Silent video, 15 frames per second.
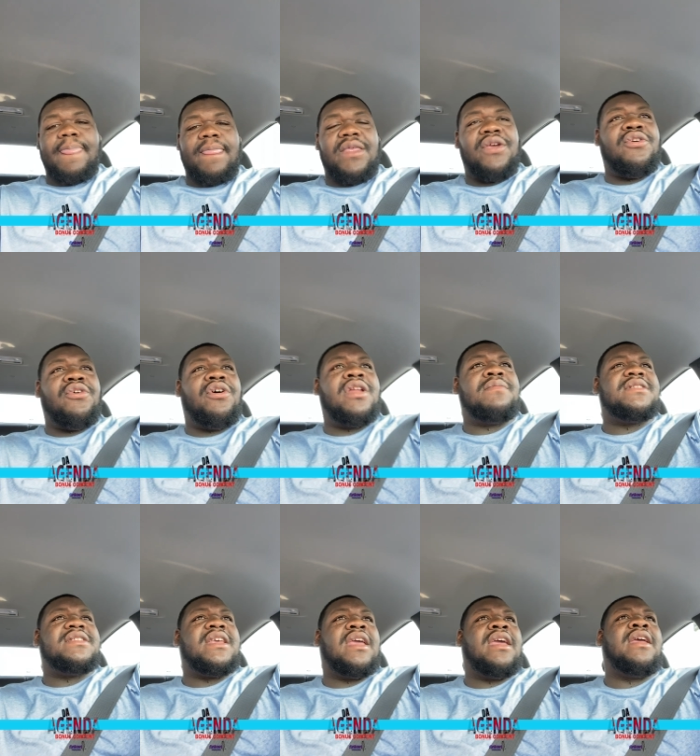You know what I'm
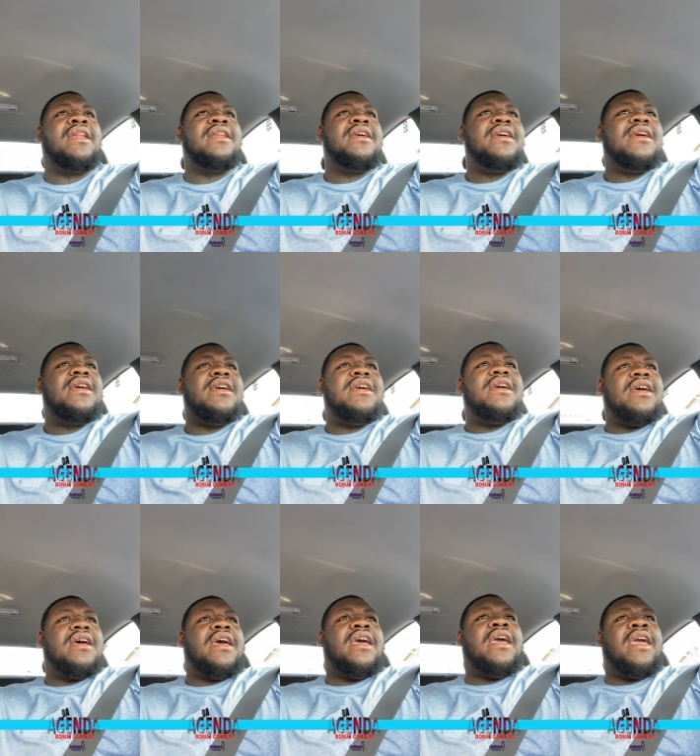saying?
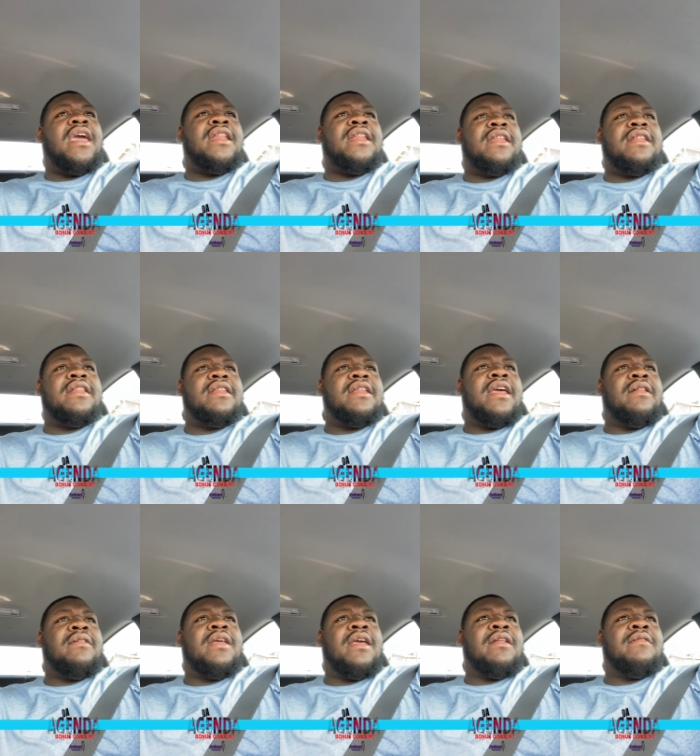
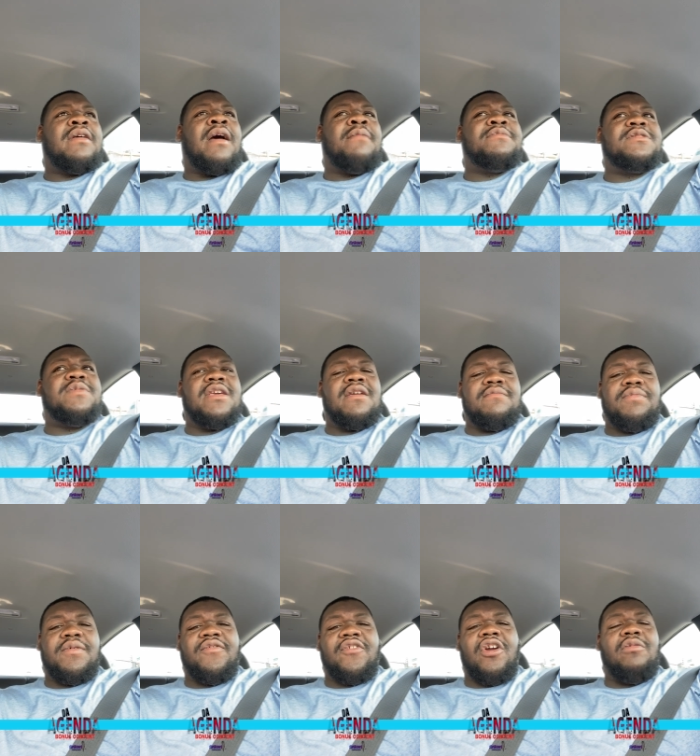And I'm speaking
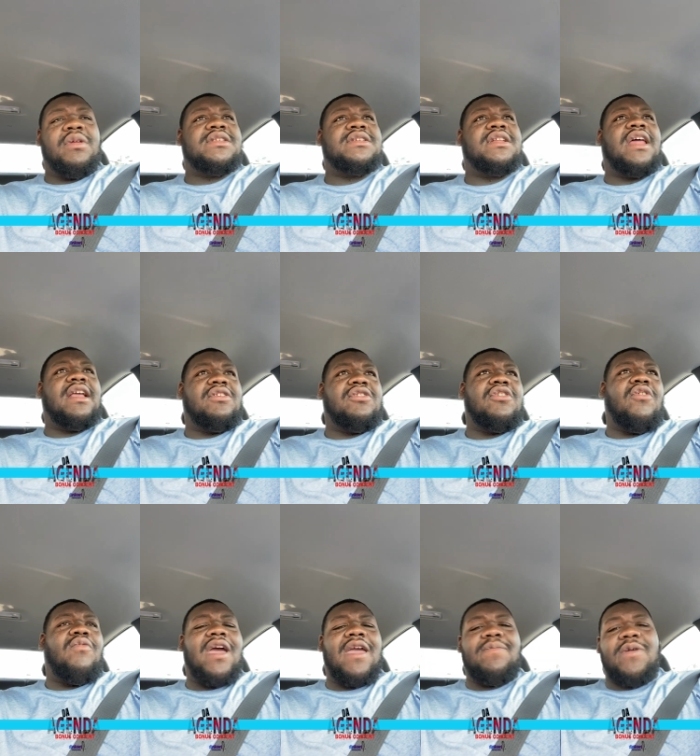preferably to
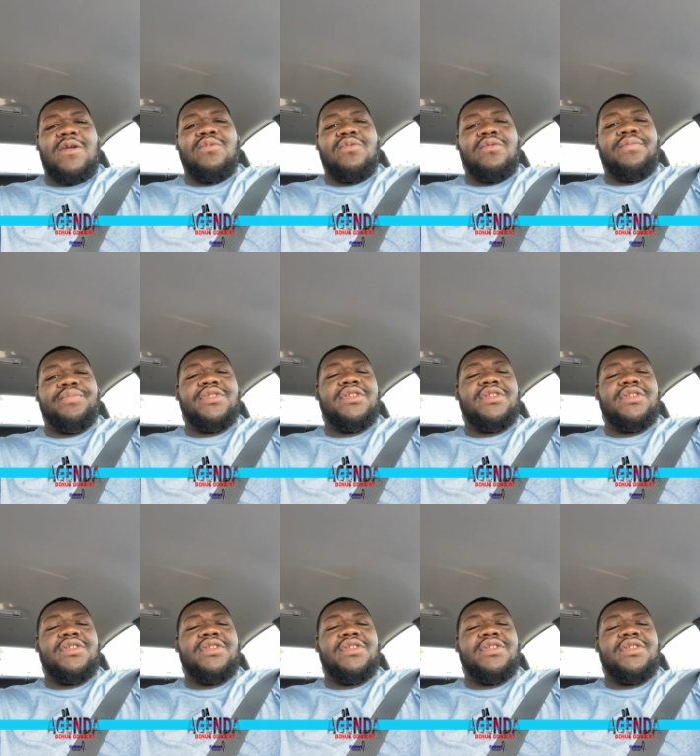white people,